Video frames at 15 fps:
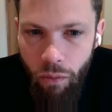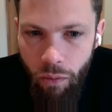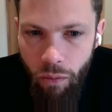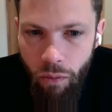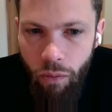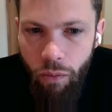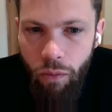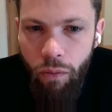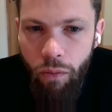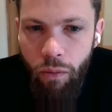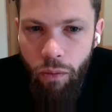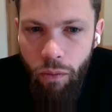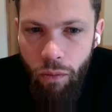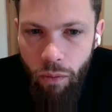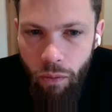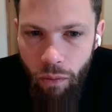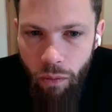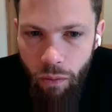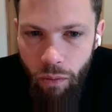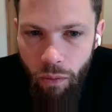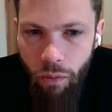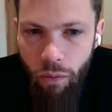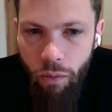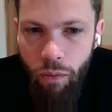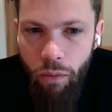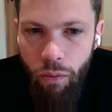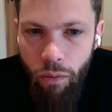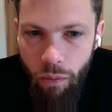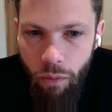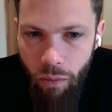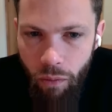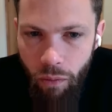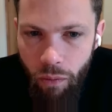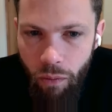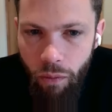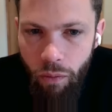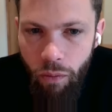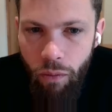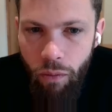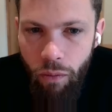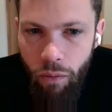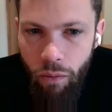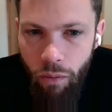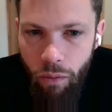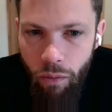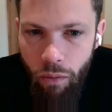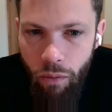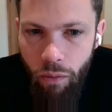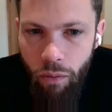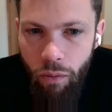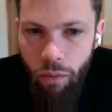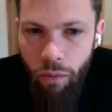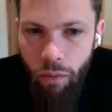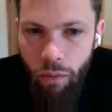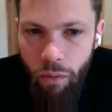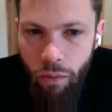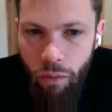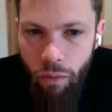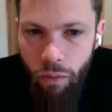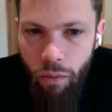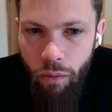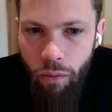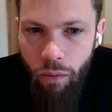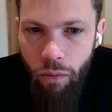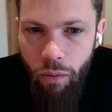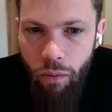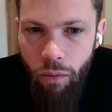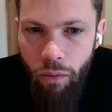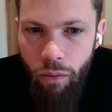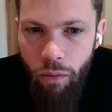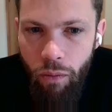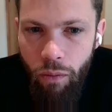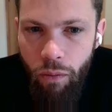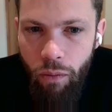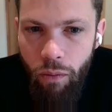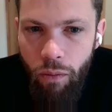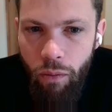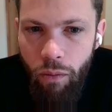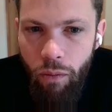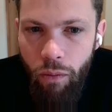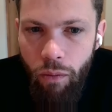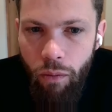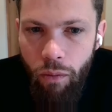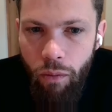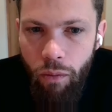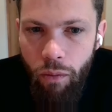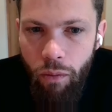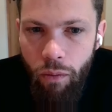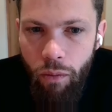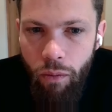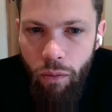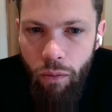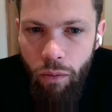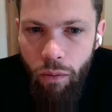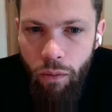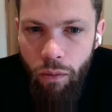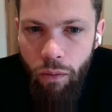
[no speech]